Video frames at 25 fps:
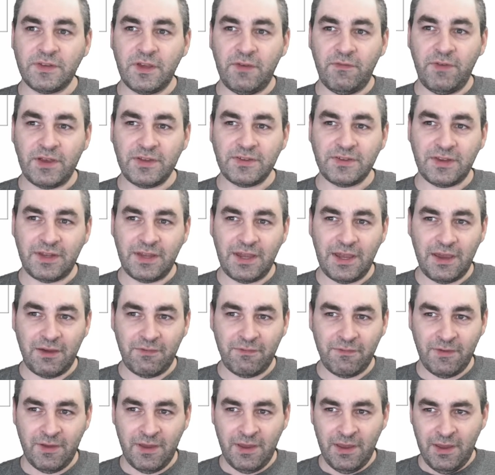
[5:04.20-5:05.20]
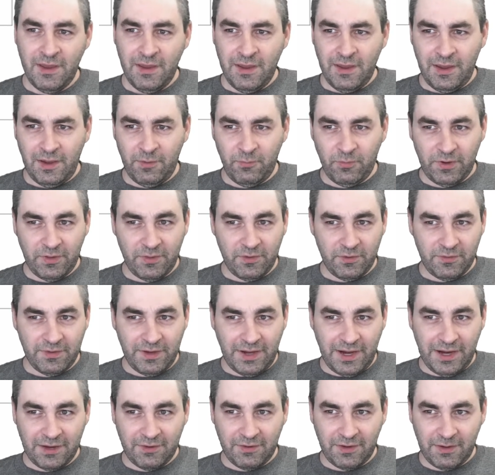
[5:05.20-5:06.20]
of SDF, and one of their
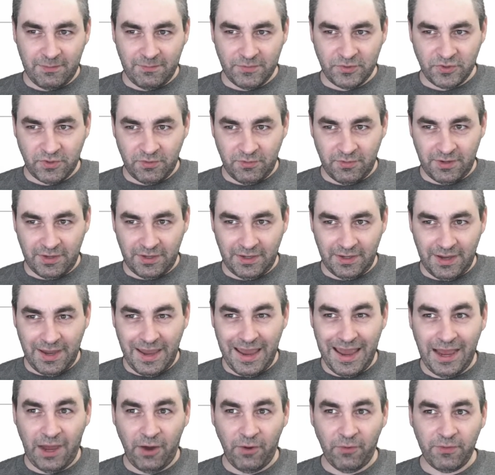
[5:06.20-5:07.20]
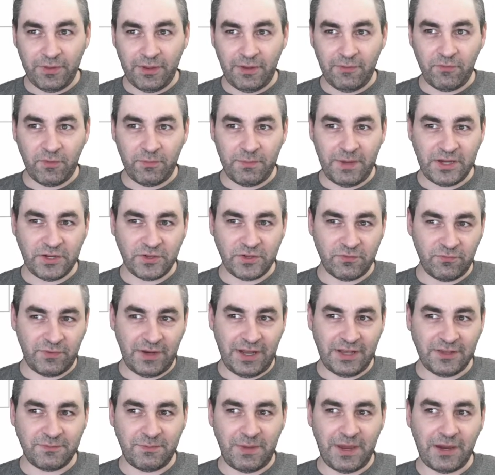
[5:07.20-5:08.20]
diagrams showing how the information
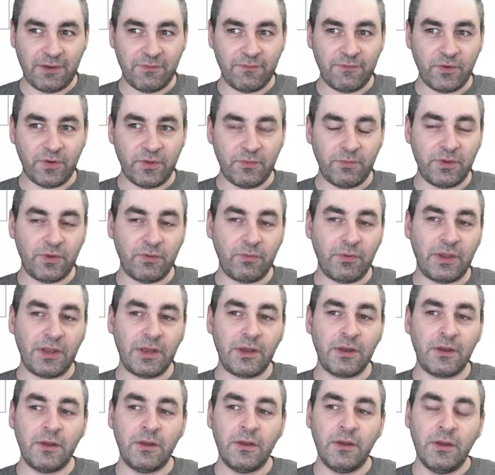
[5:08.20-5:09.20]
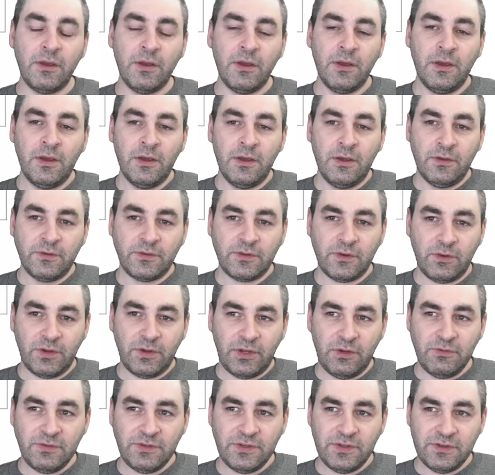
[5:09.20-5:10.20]
routes back and forth between it. So it
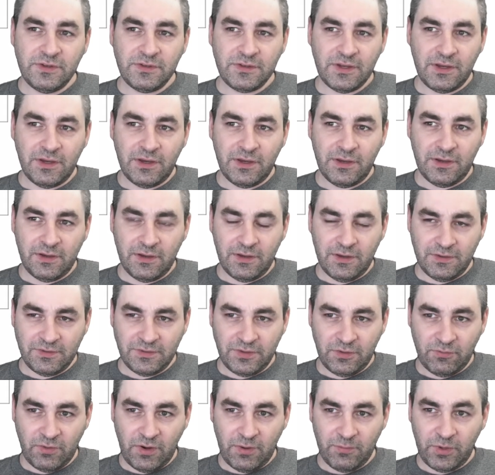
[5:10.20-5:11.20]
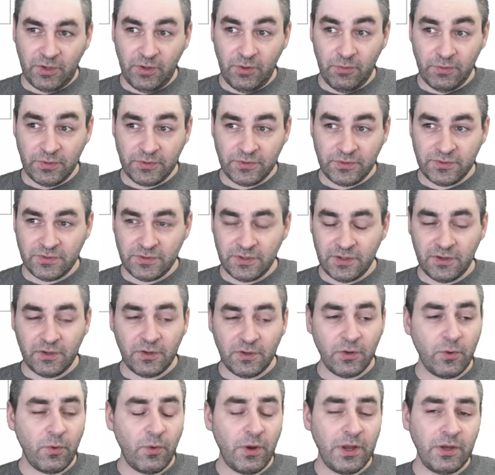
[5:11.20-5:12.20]
uses a 0MQ, which is a
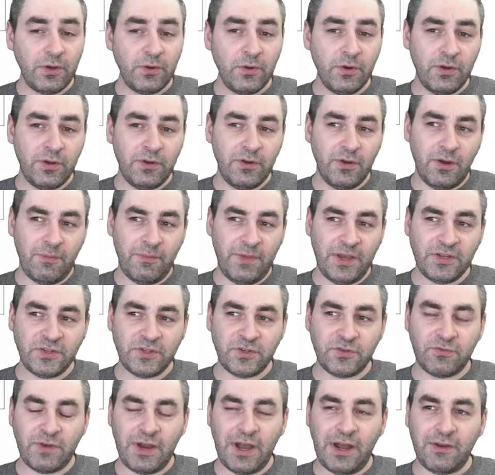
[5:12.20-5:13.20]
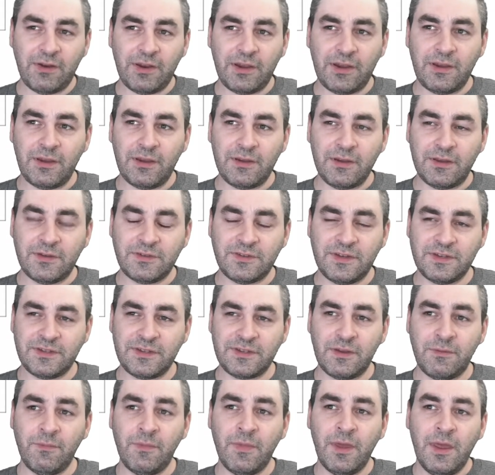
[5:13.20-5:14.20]
quite good message routing
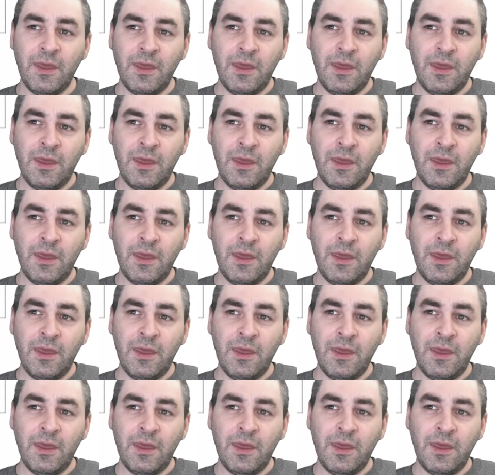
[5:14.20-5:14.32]
system,